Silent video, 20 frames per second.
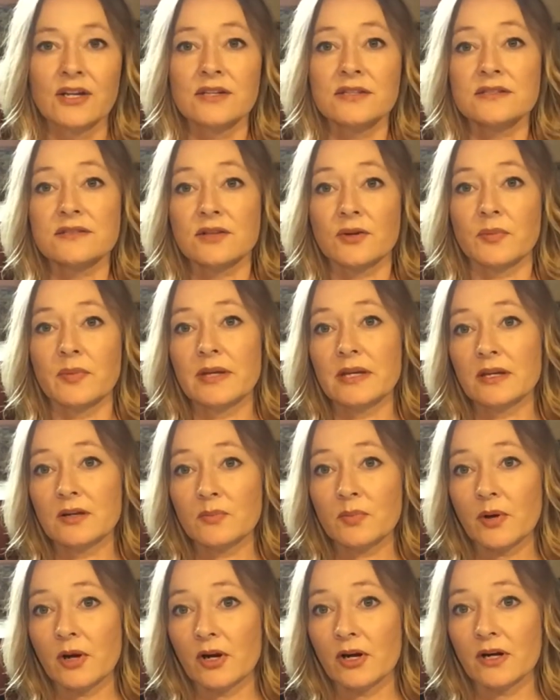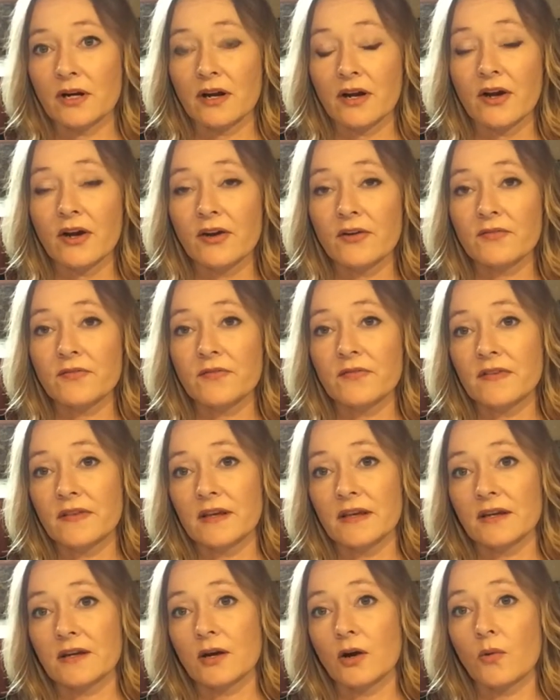So being part of
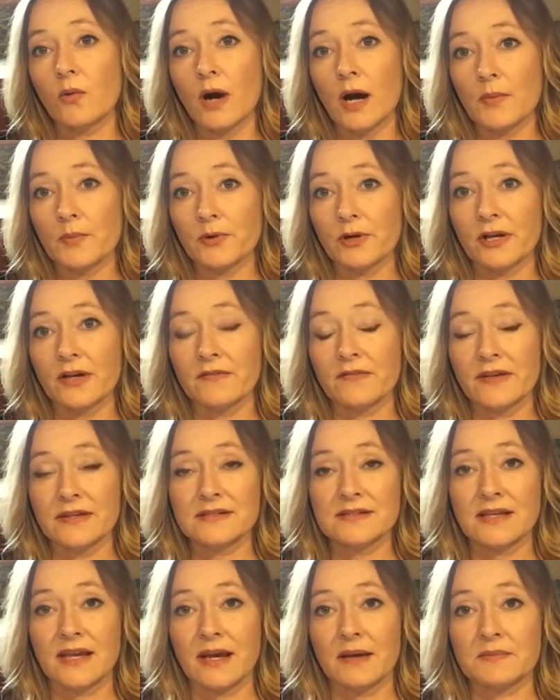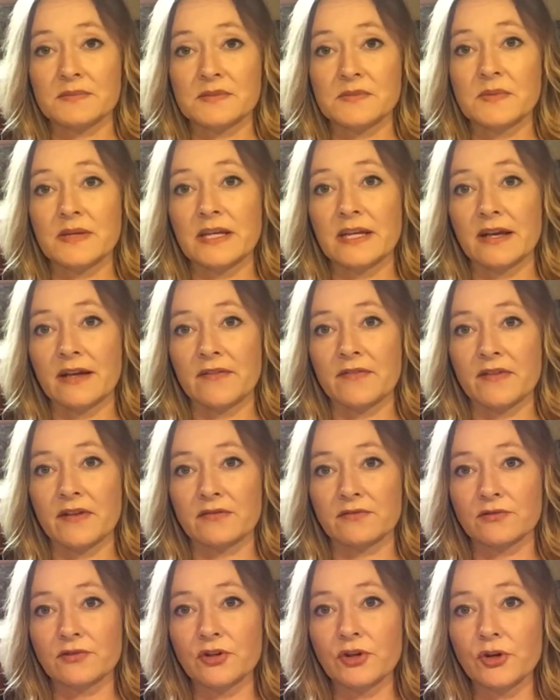the cooperative has kept me in the
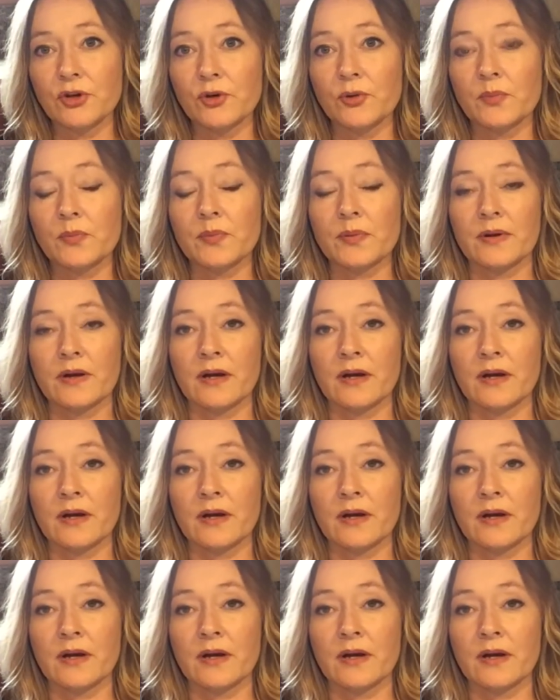loop